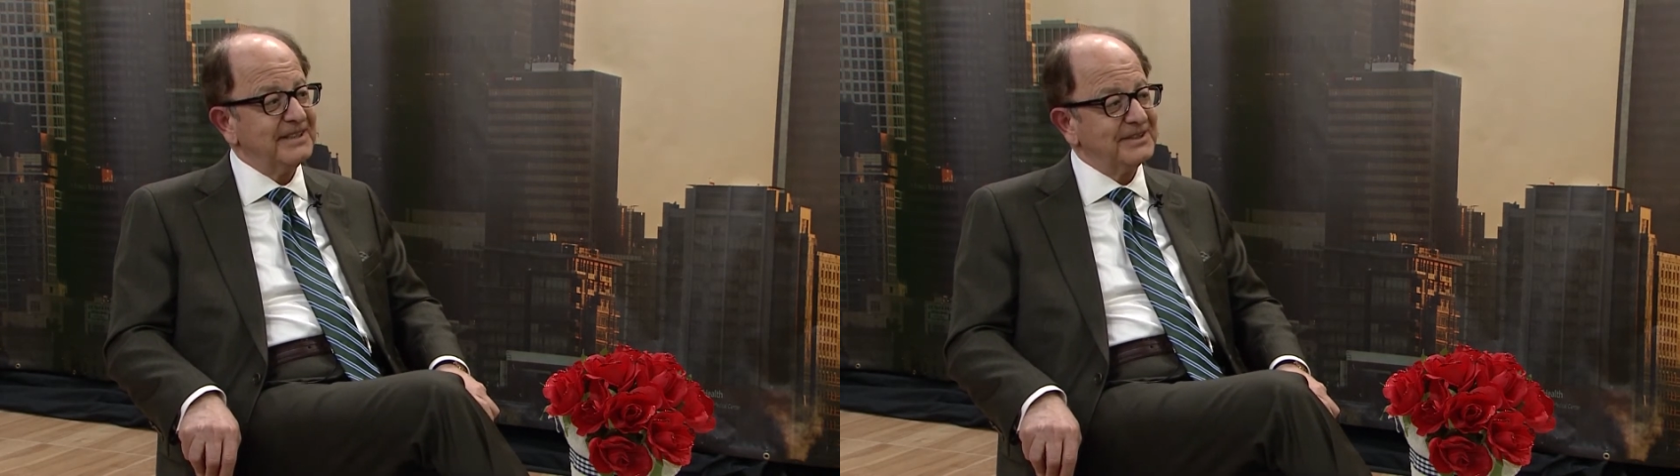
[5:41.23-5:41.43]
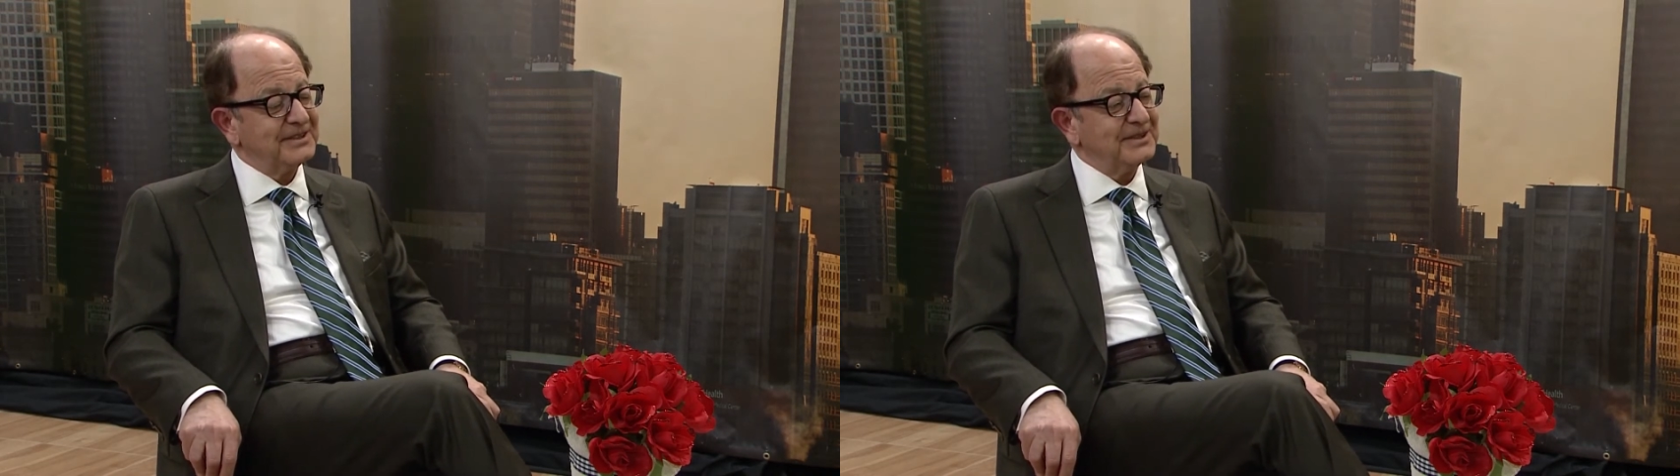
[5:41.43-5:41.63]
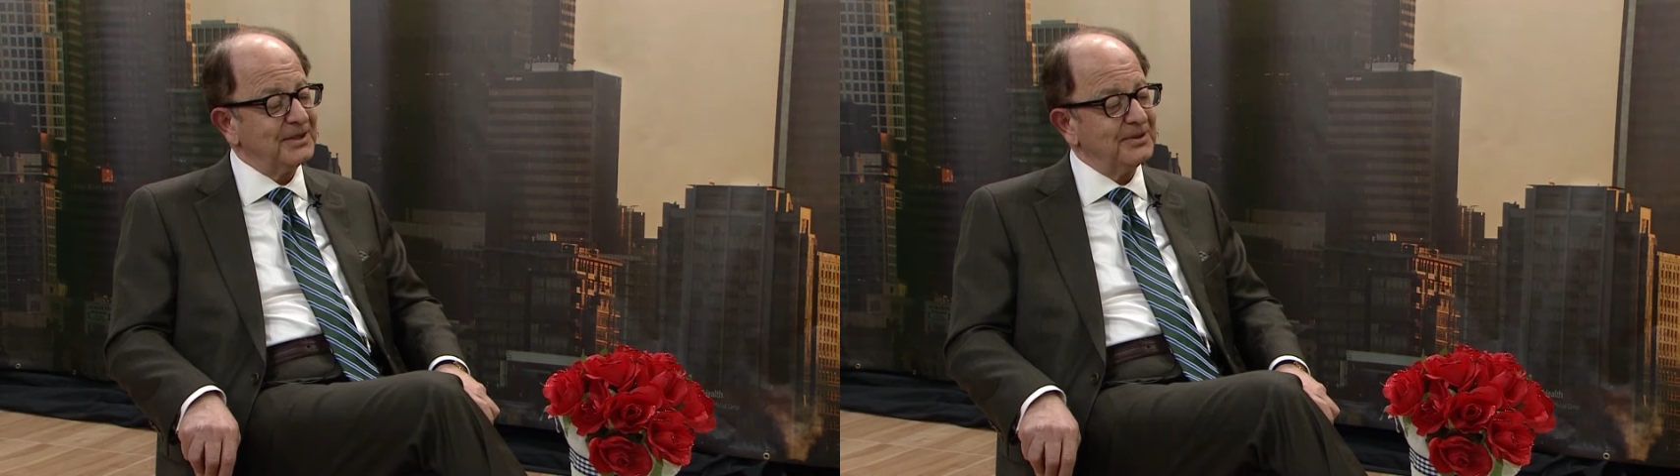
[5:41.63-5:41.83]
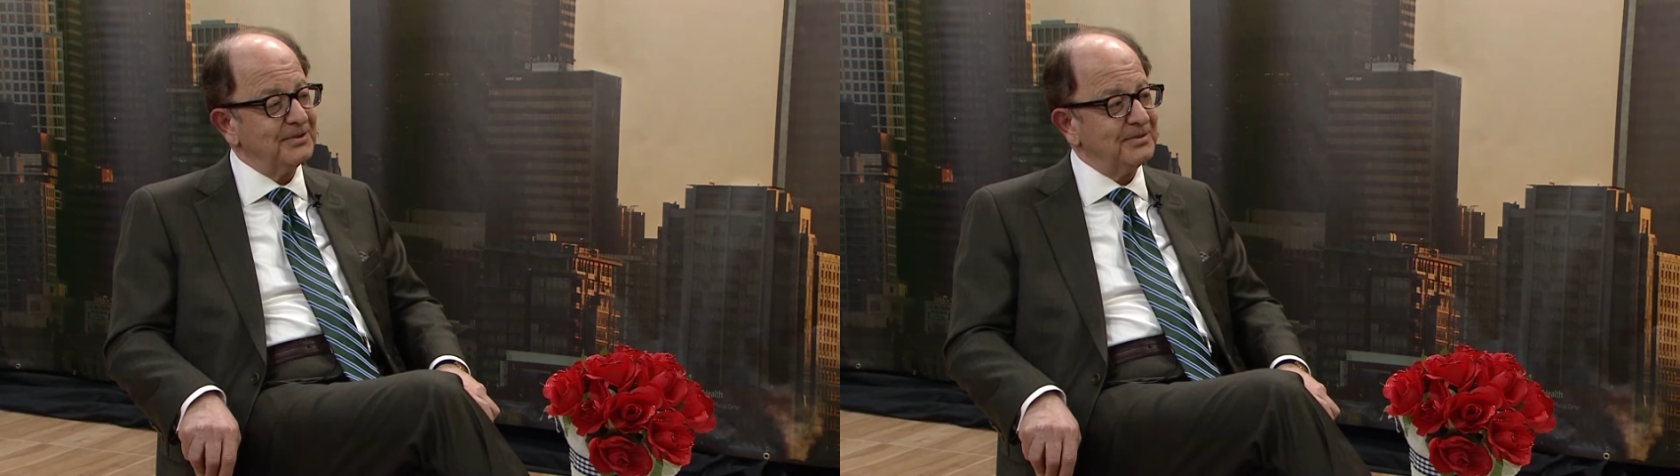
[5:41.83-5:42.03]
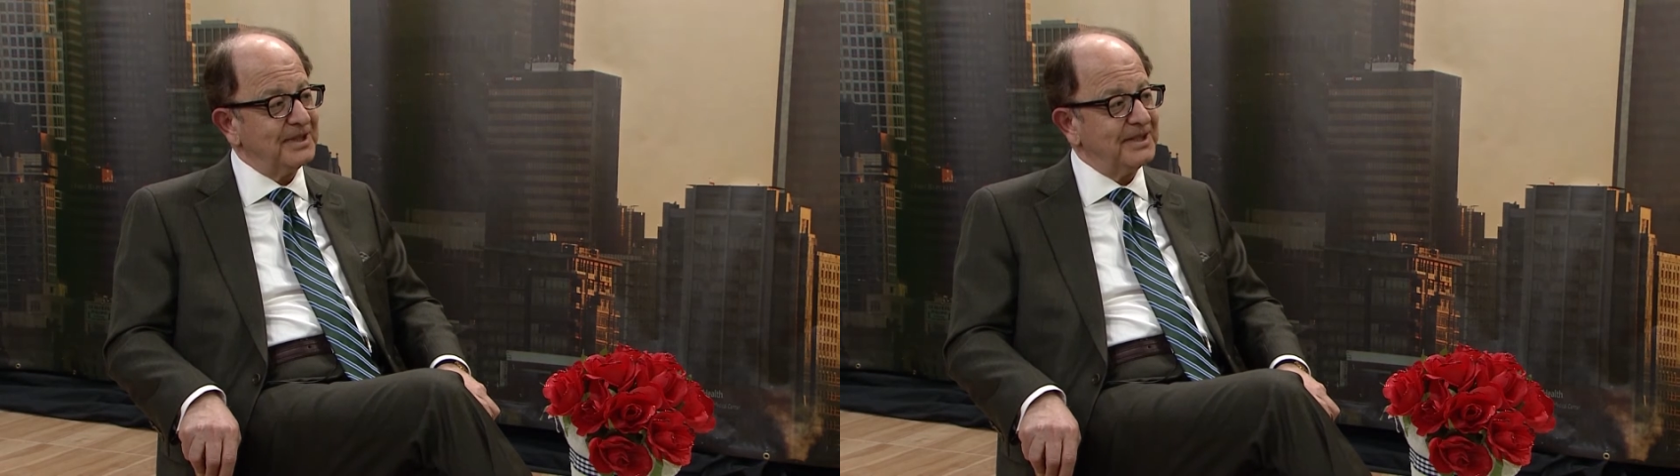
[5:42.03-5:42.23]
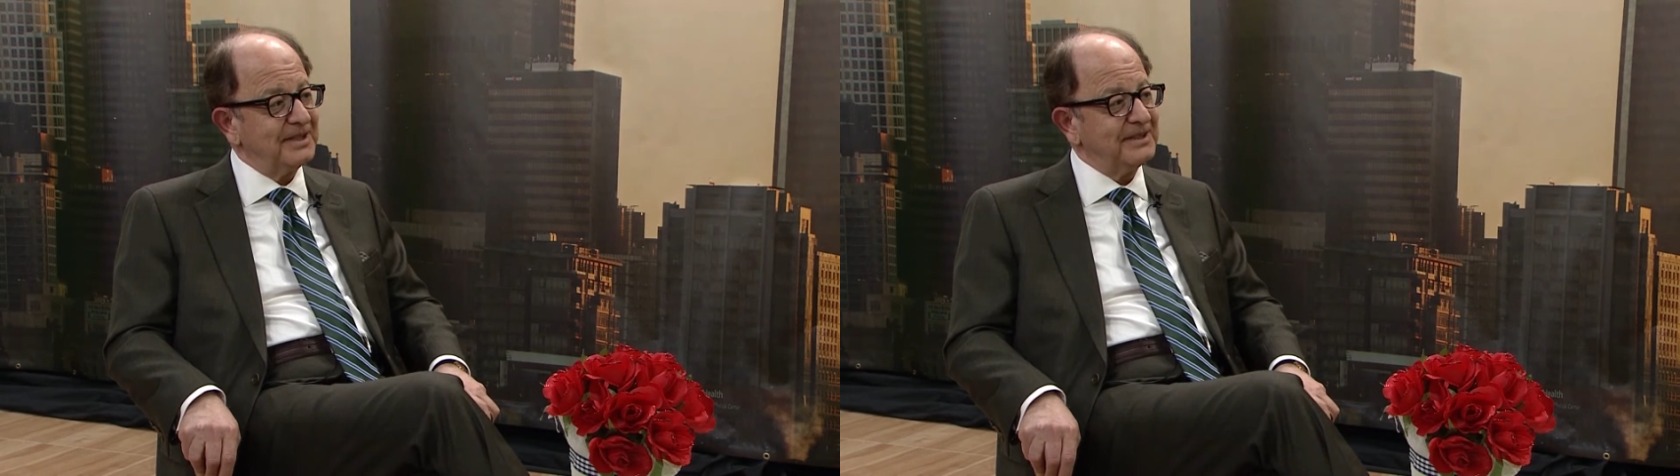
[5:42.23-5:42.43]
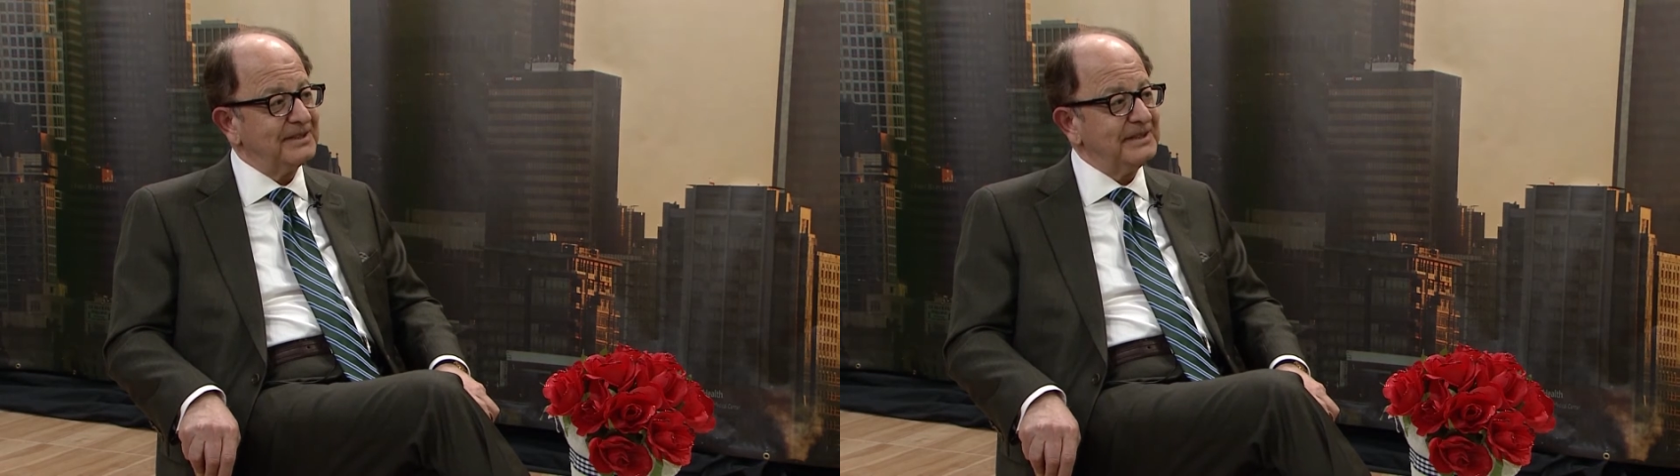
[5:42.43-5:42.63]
So